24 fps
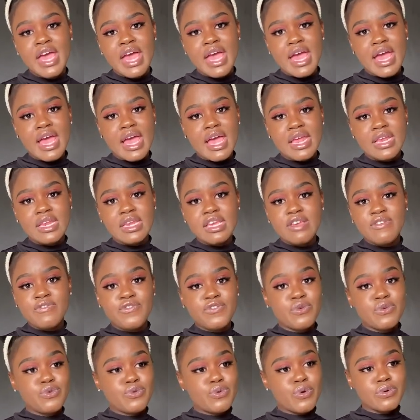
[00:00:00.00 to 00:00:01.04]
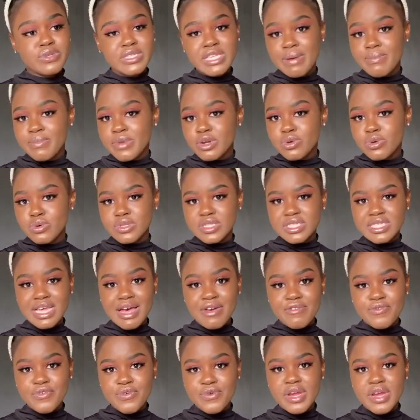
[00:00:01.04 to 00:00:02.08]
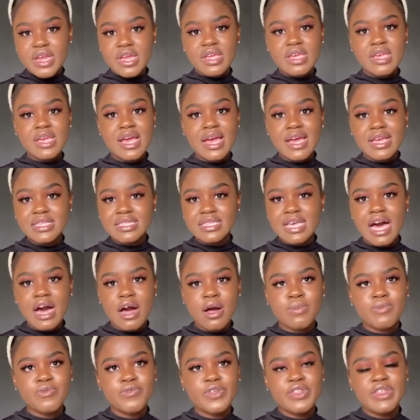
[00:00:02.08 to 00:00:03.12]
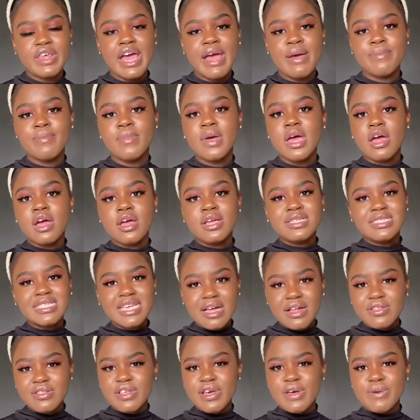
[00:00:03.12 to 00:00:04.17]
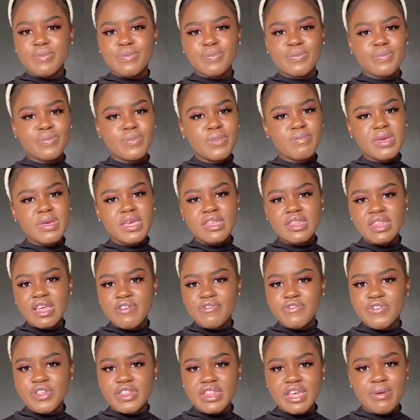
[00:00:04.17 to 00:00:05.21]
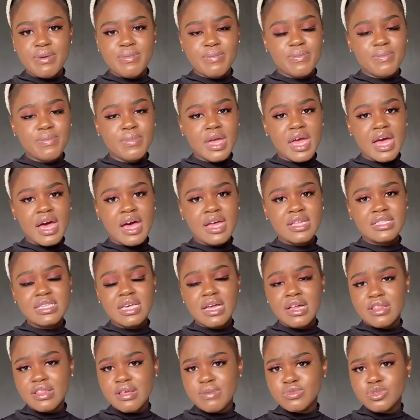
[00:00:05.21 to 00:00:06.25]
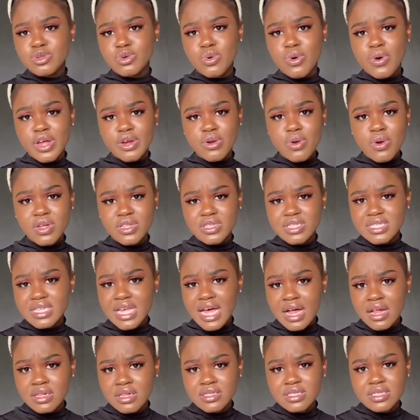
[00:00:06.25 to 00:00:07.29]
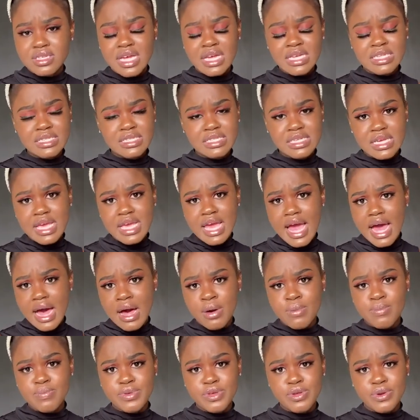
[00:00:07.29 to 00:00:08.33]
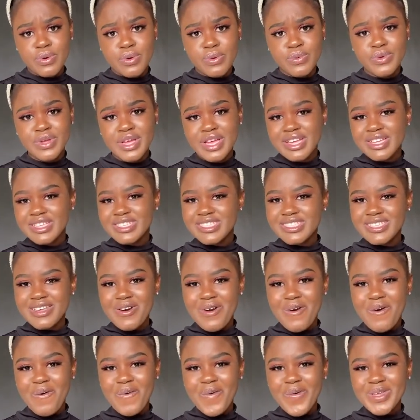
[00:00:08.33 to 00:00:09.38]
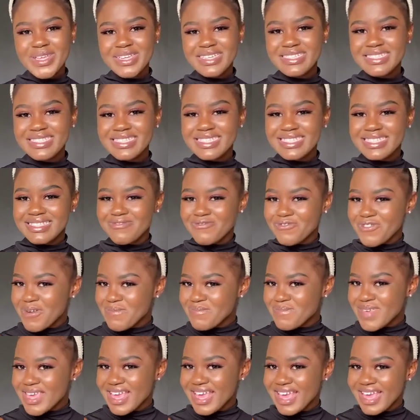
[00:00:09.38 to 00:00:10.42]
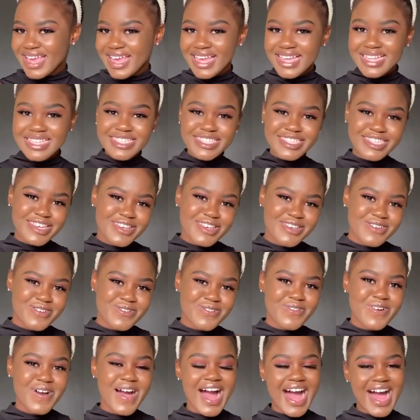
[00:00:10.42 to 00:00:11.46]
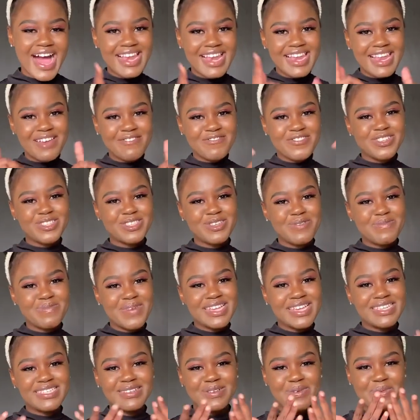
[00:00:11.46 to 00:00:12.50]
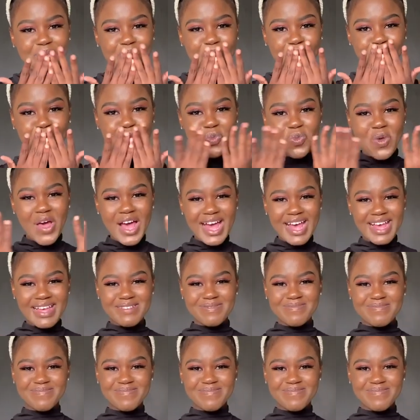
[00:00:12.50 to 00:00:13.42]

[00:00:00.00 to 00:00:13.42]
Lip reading: And if you know somebody who's suffering, here is help for them. Tell them, be there for them. Tell them to go and consult and seek help, you know. So from me to you, I love you so much. Mwah.